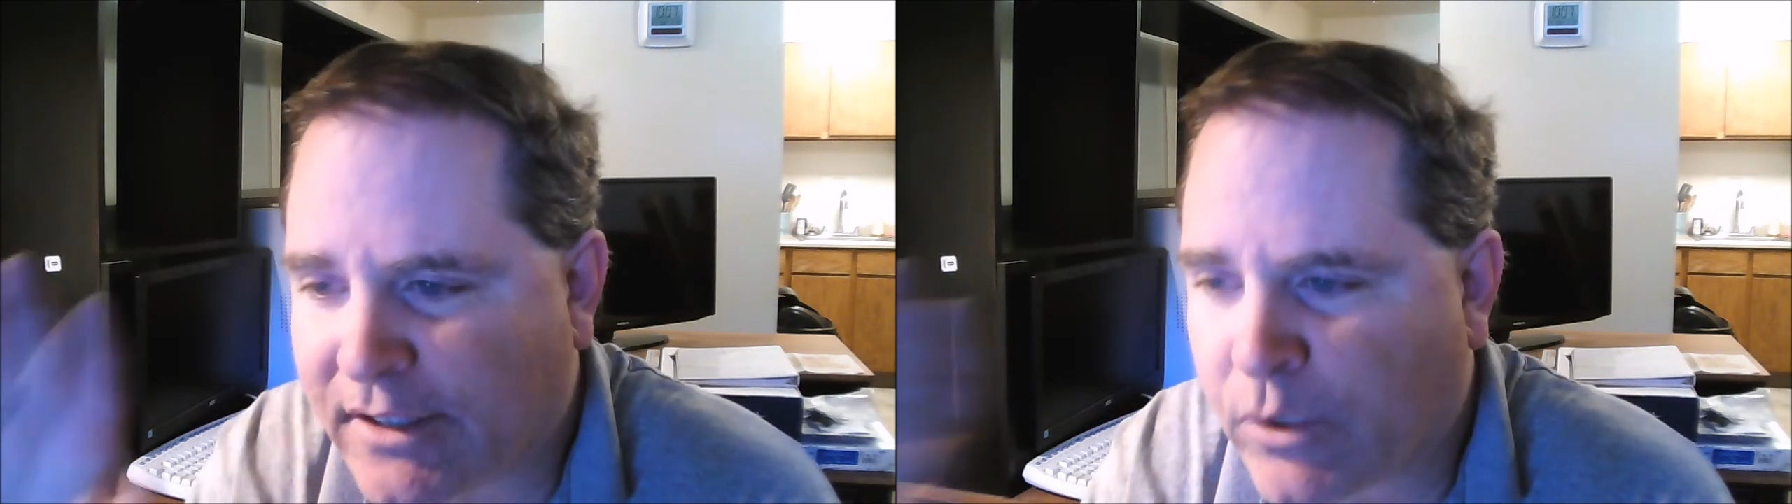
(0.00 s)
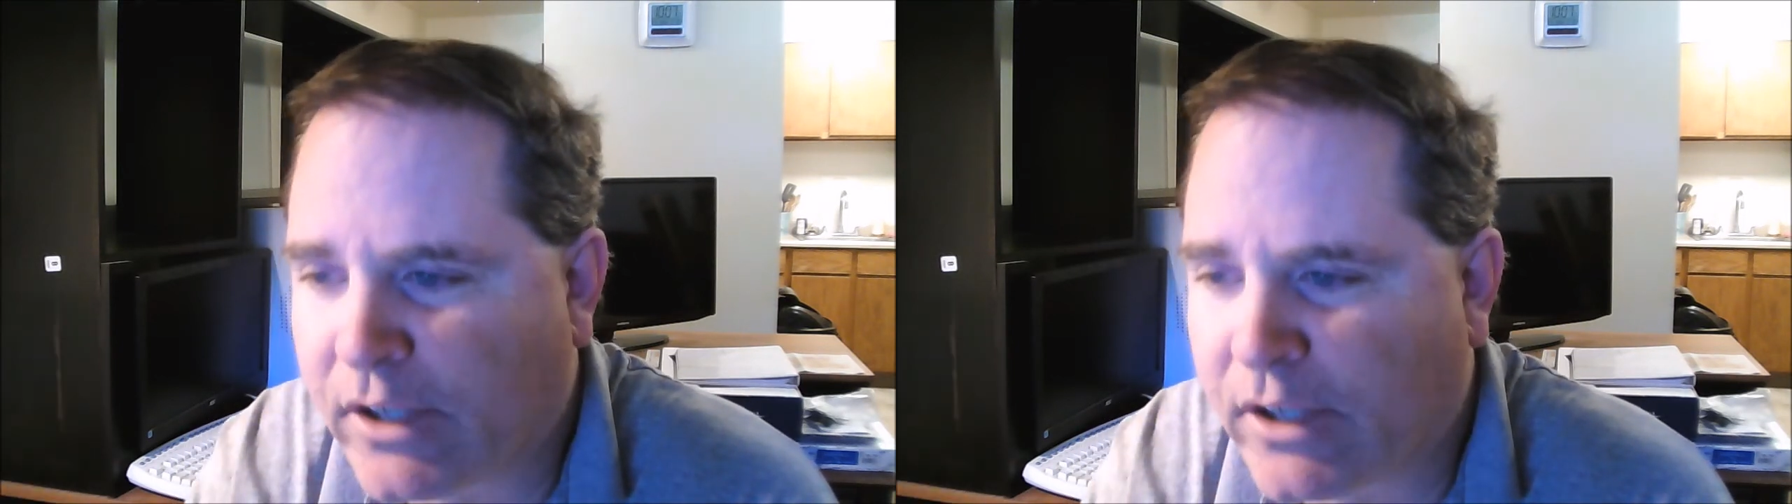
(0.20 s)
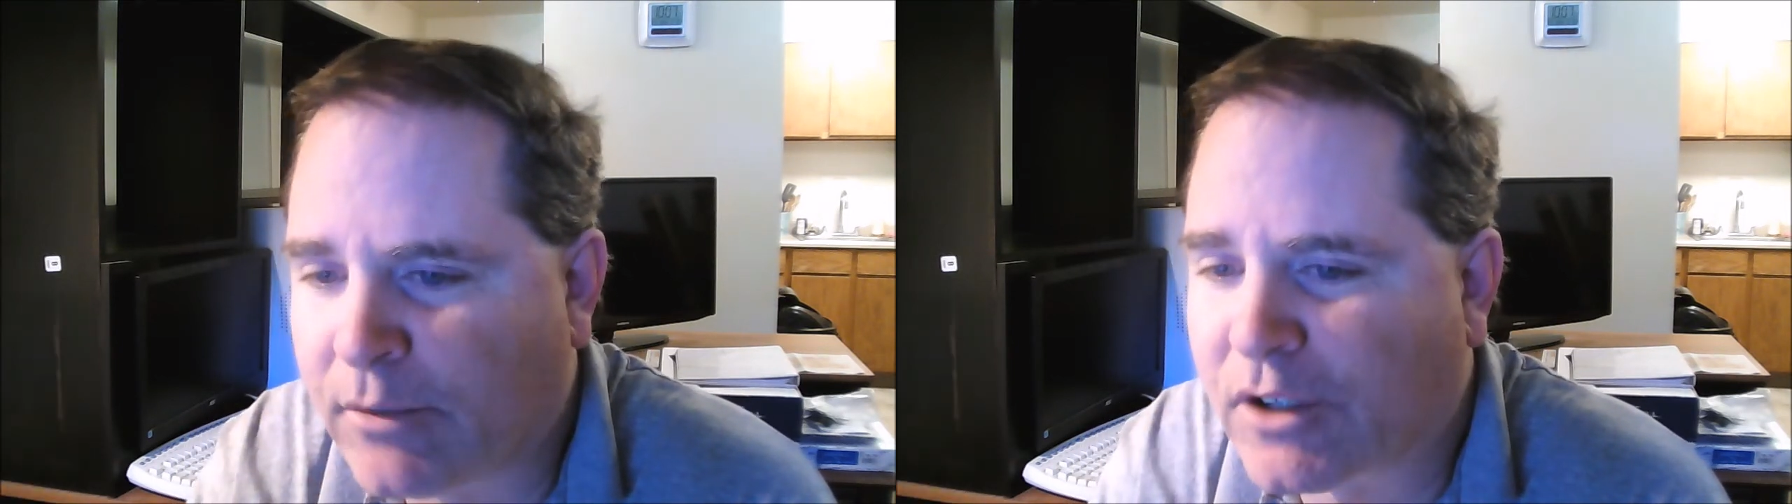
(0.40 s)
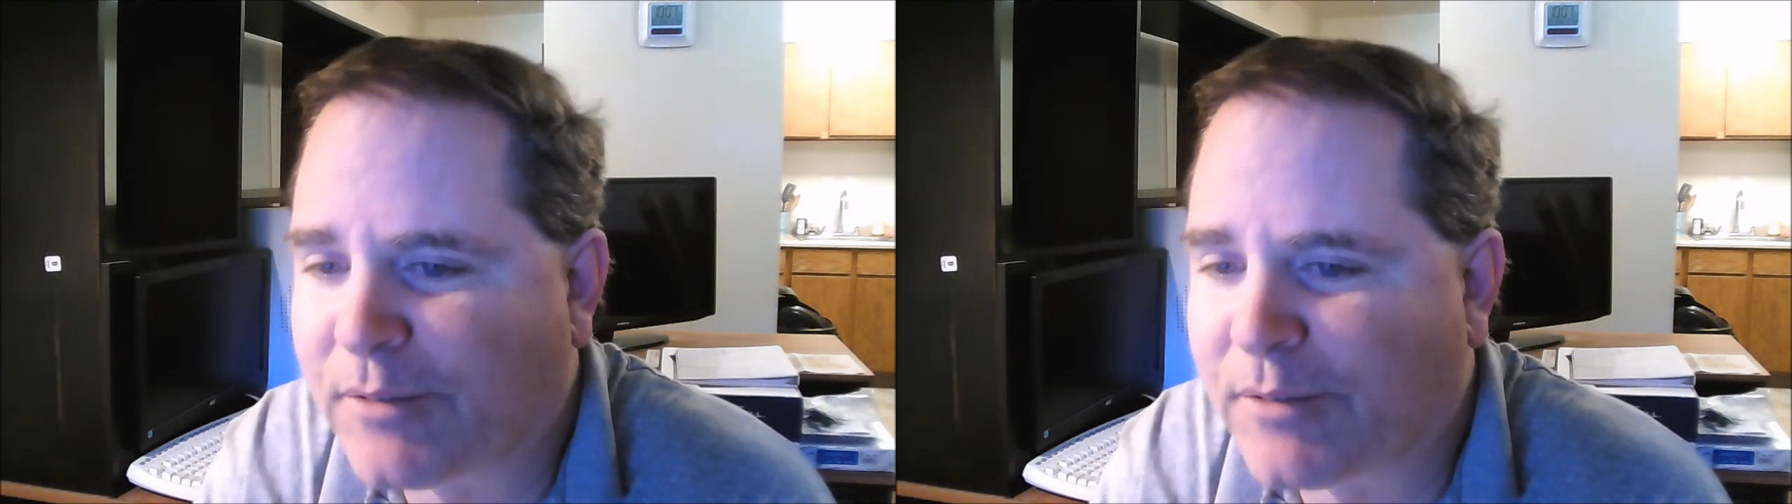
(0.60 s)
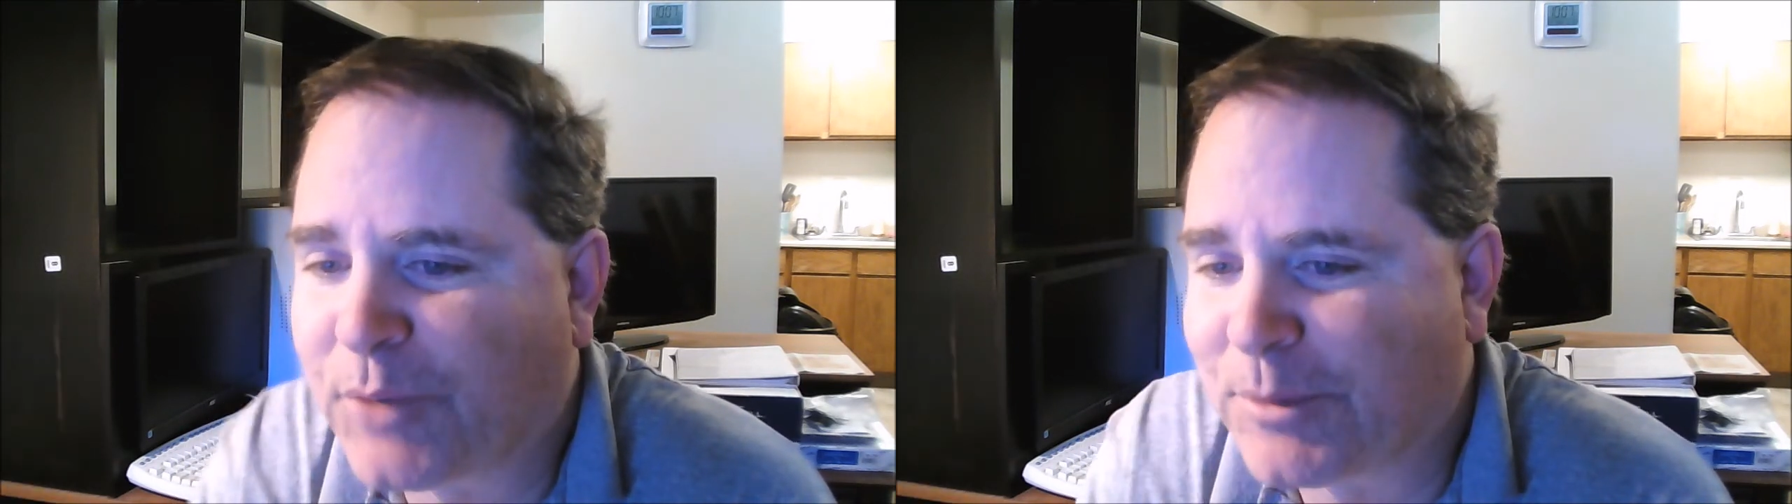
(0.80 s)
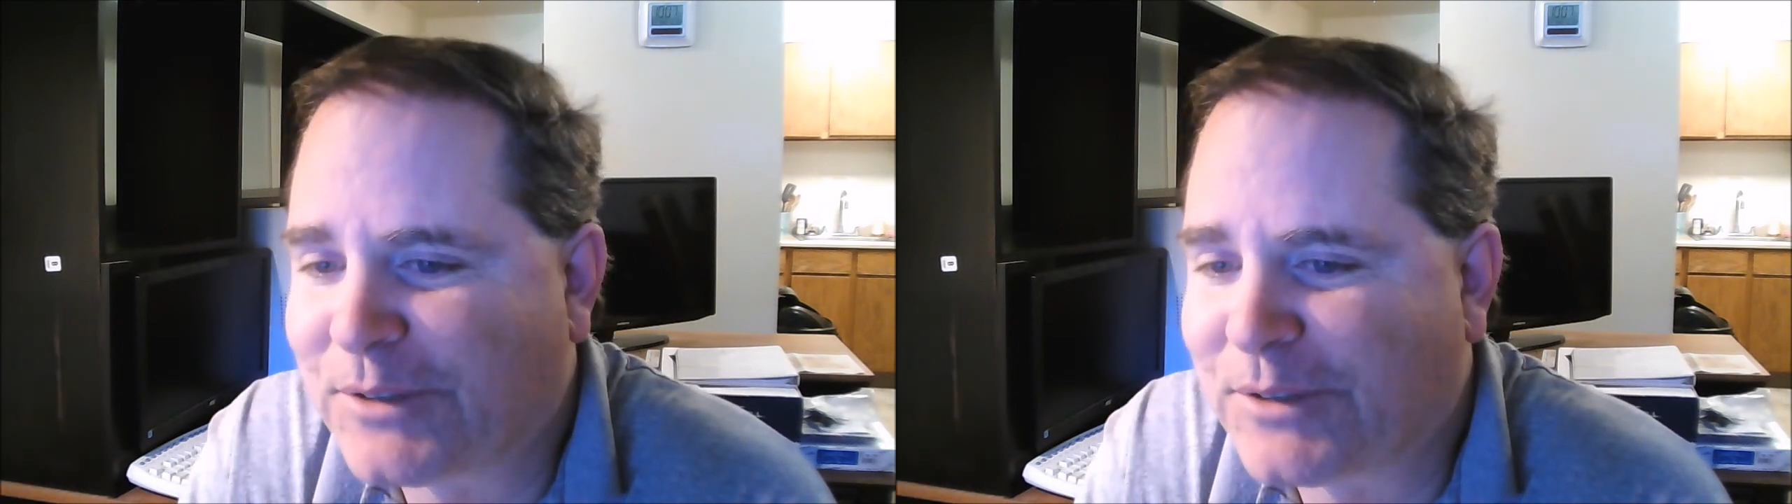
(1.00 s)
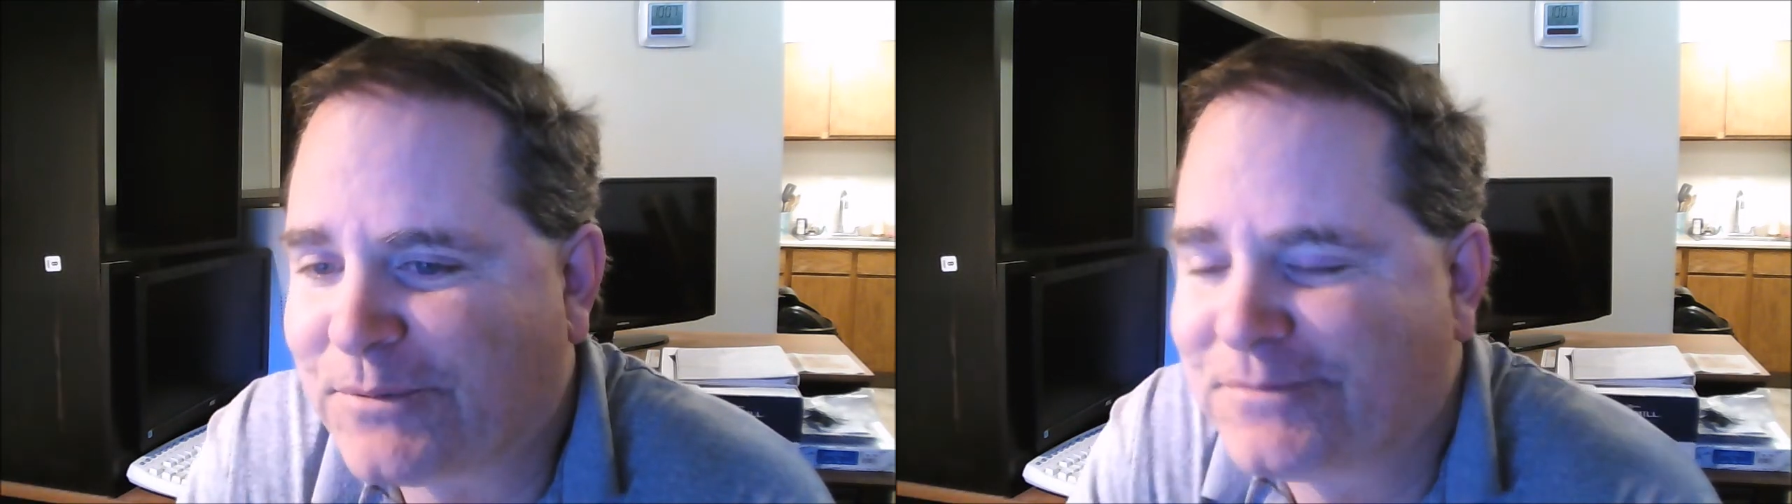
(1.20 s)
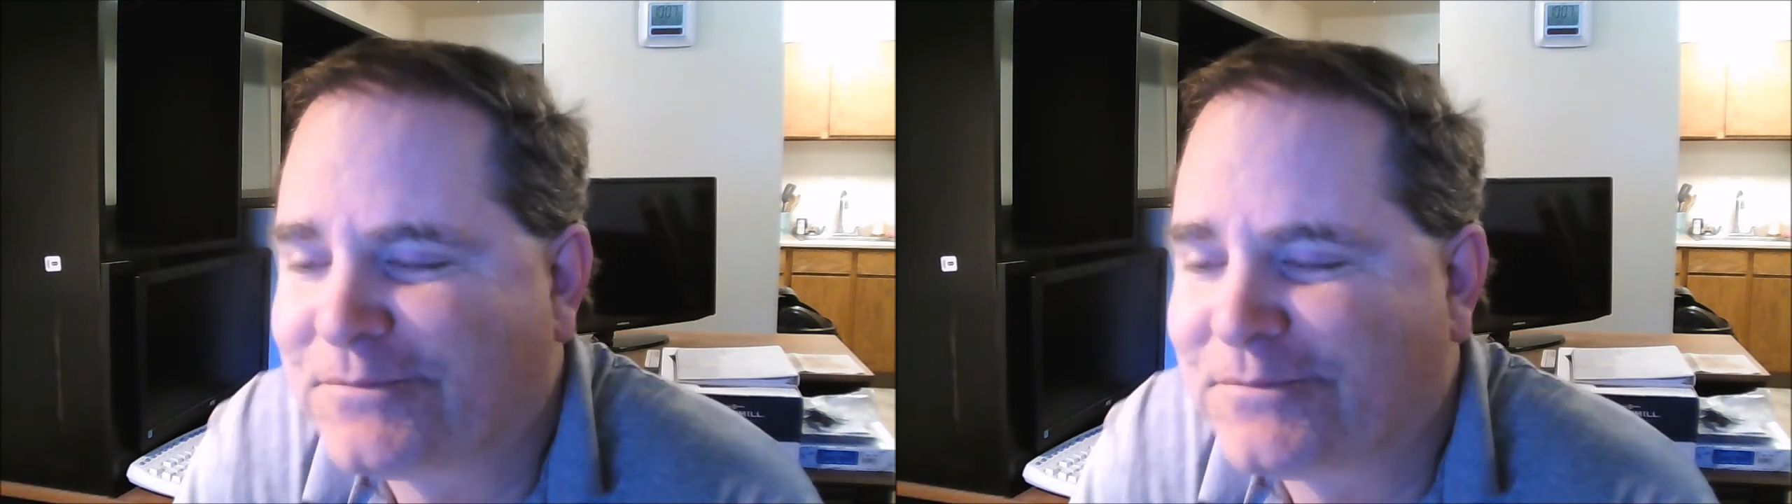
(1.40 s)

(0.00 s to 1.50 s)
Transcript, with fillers: real Book of Mormon